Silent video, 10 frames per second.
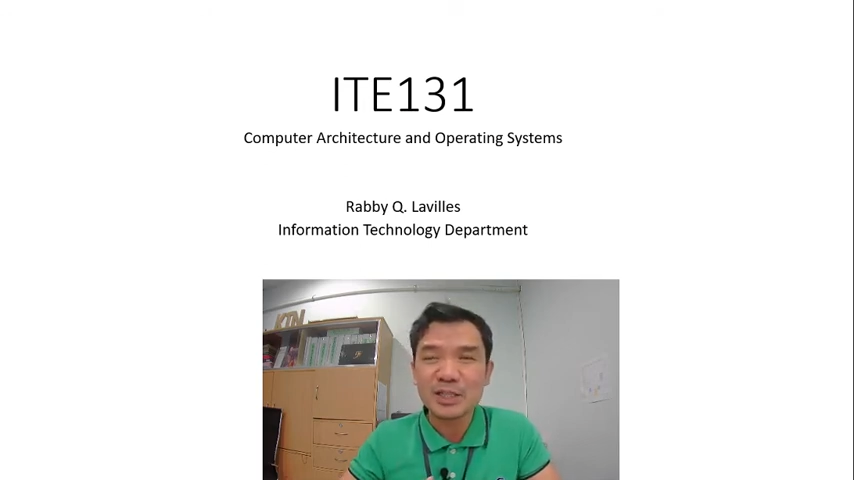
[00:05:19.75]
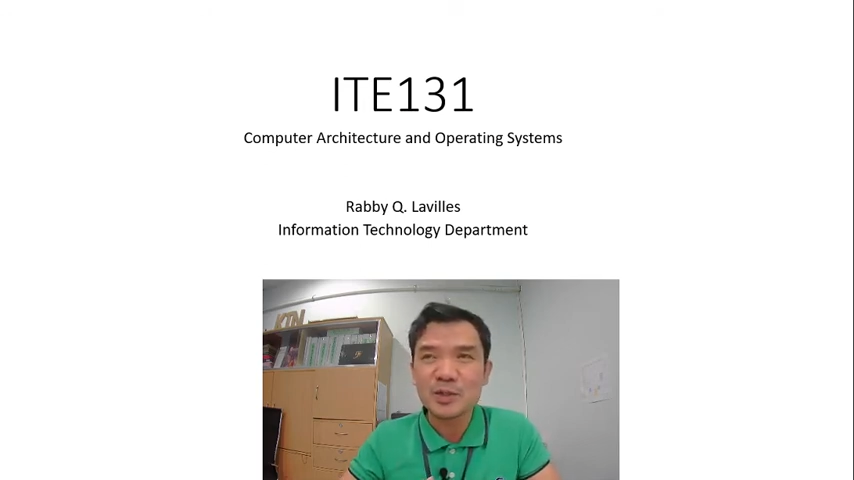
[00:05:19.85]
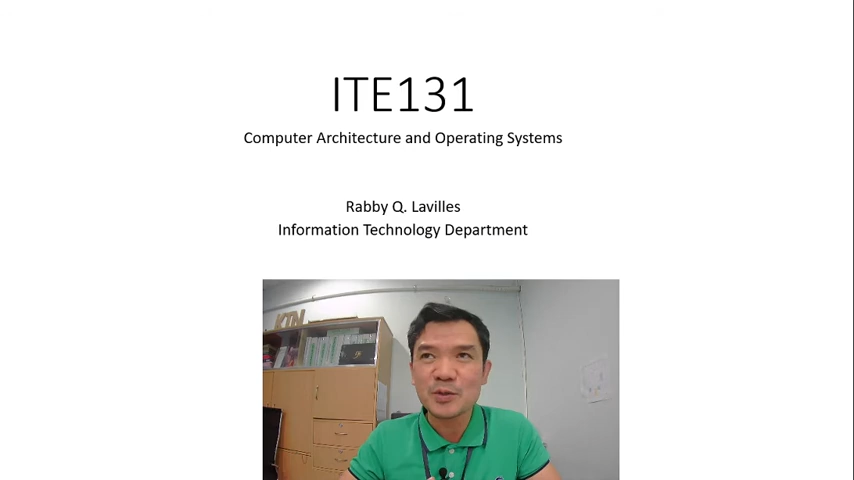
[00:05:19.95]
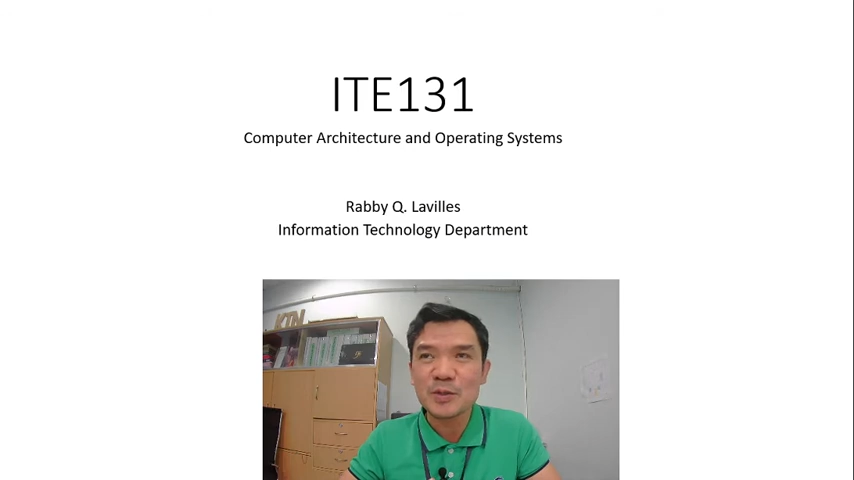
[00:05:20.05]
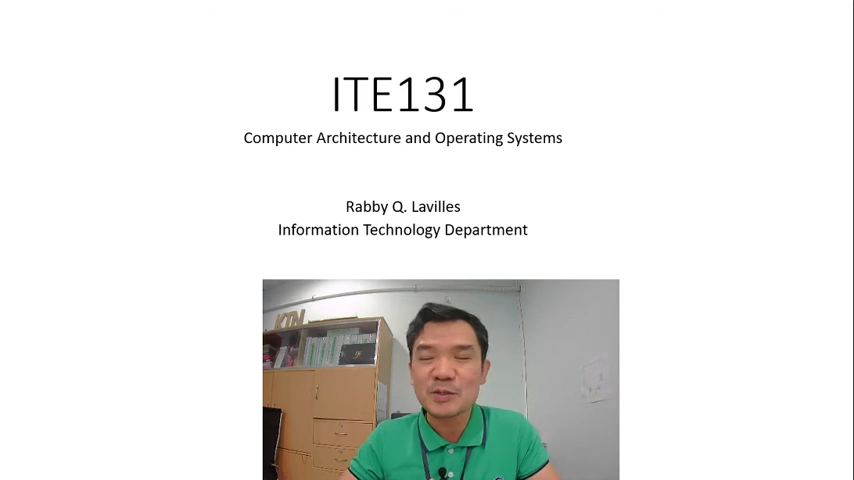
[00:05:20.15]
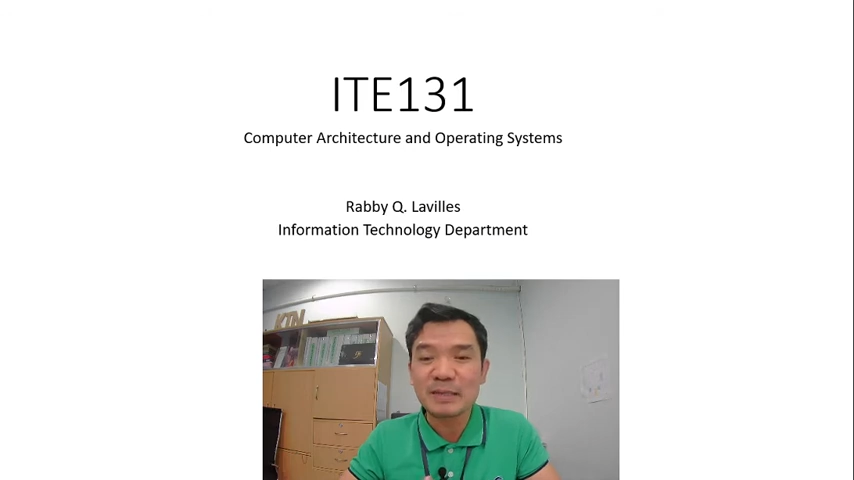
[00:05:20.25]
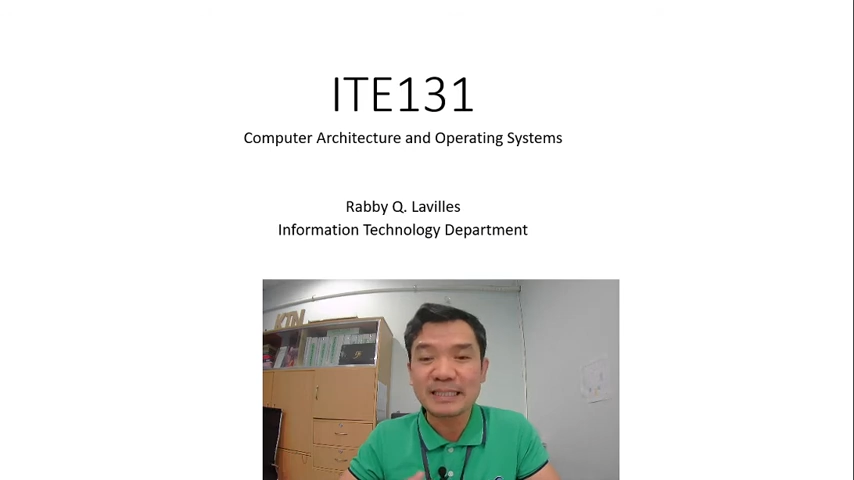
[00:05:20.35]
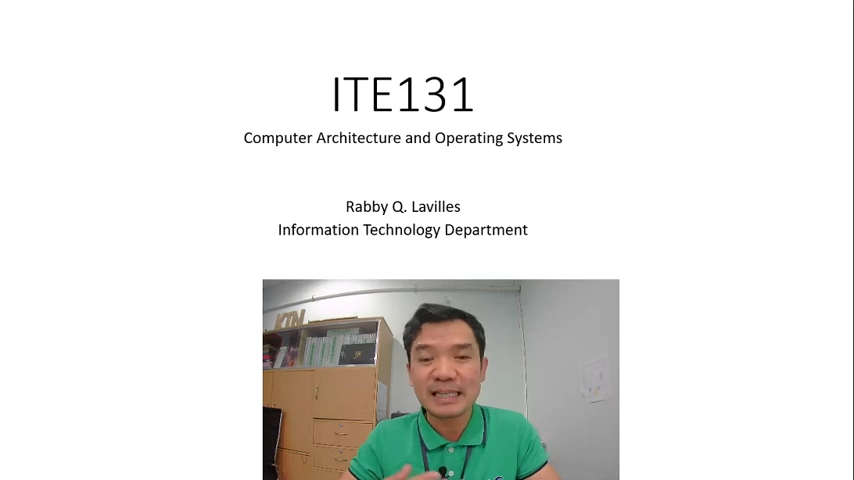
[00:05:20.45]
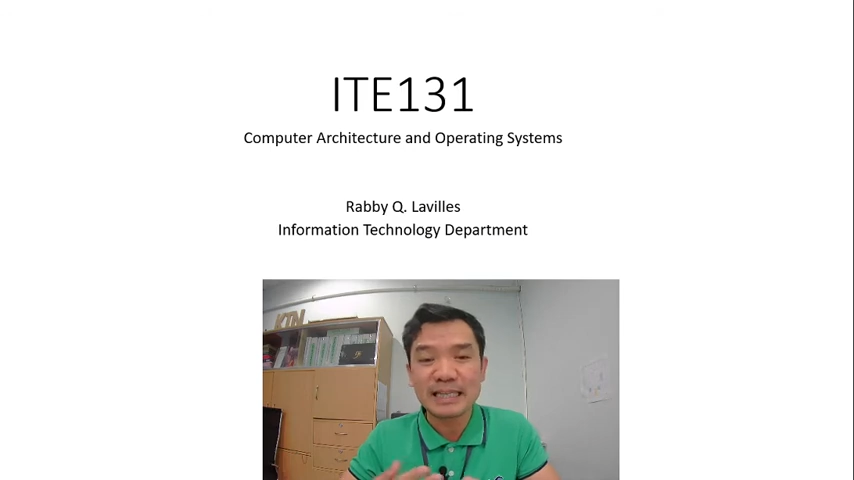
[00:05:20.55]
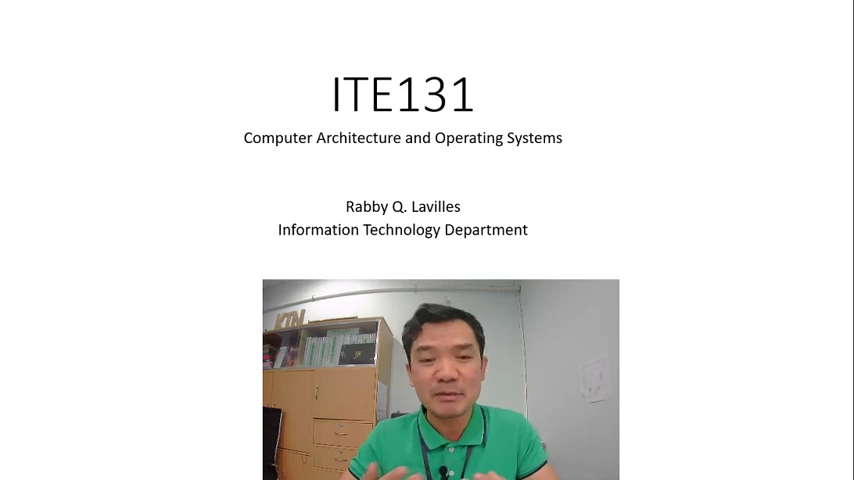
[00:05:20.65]
introduced
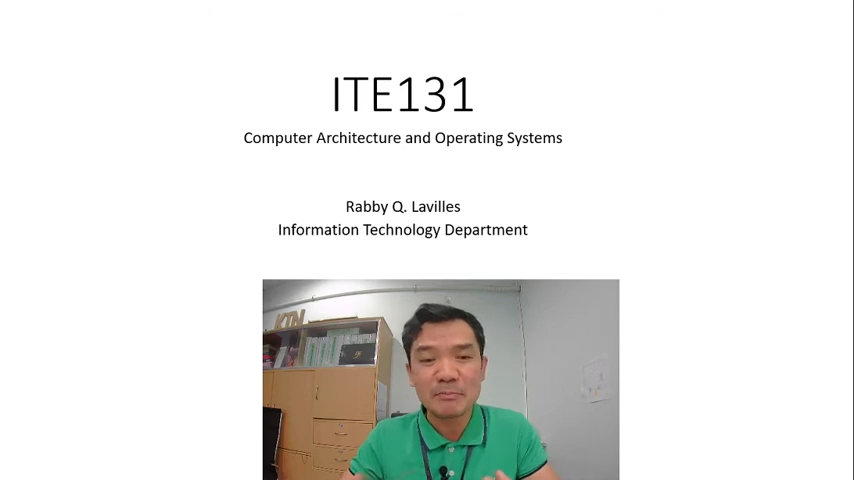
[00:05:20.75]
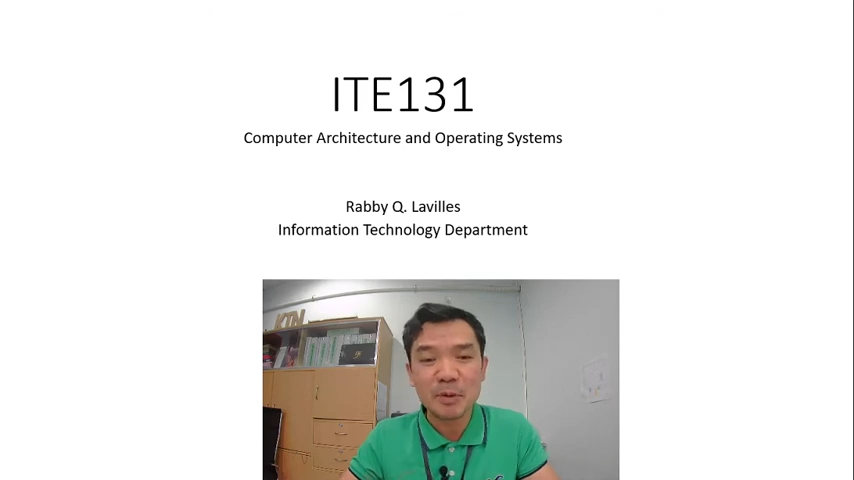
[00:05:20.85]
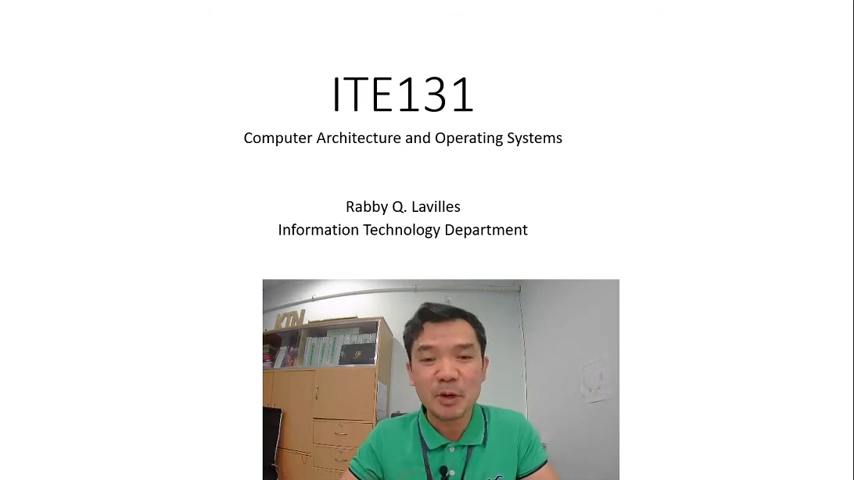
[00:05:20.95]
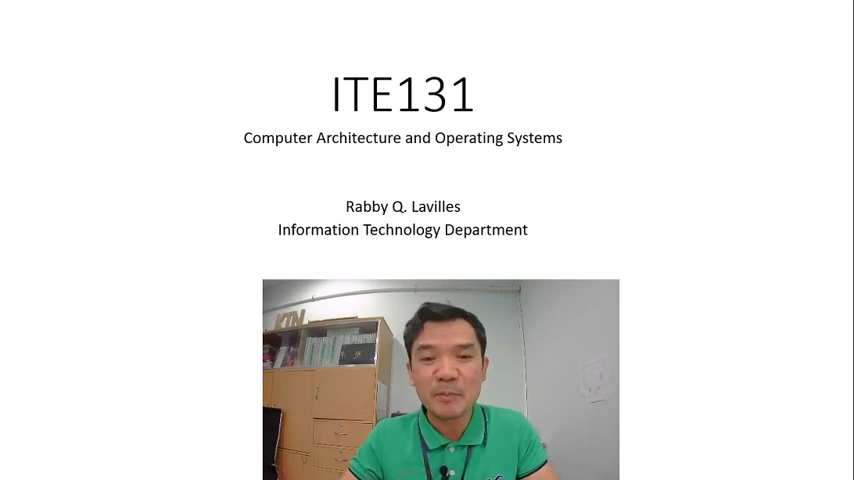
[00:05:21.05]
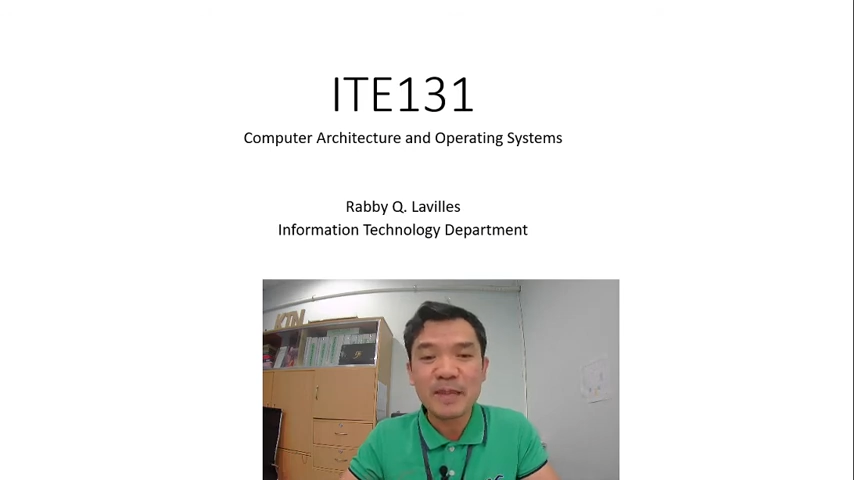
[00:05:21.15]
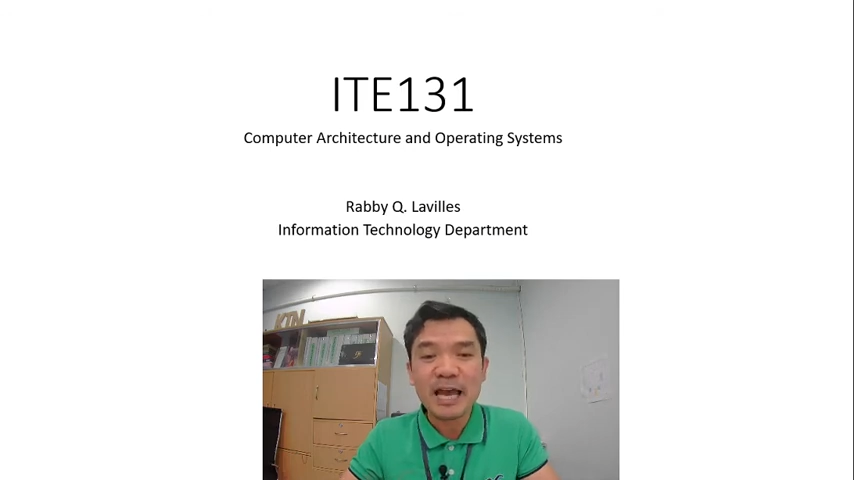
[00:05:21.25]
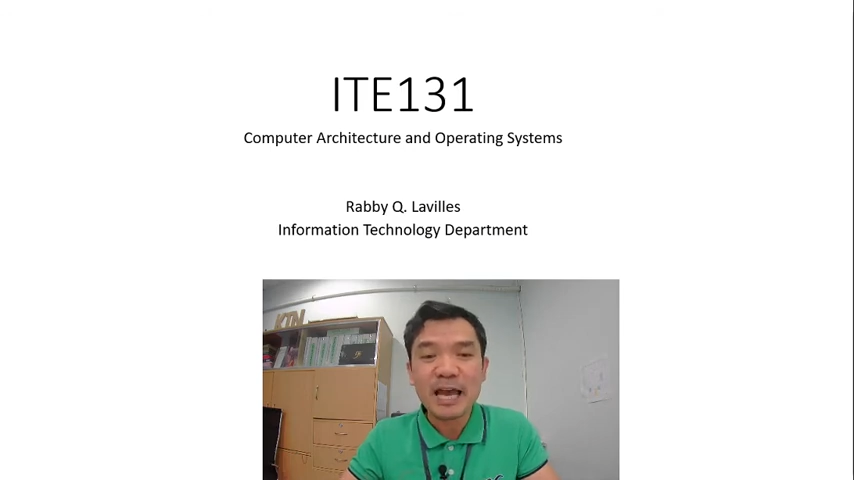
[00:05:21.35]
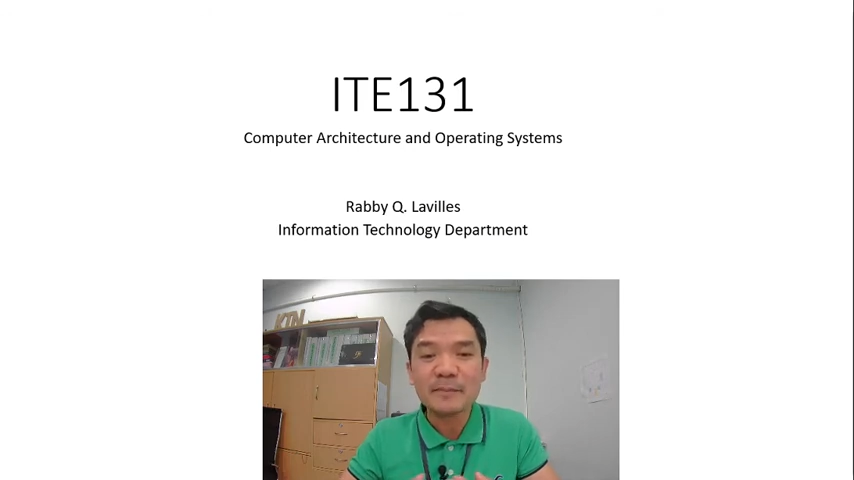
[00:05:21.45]
by Tanimbong.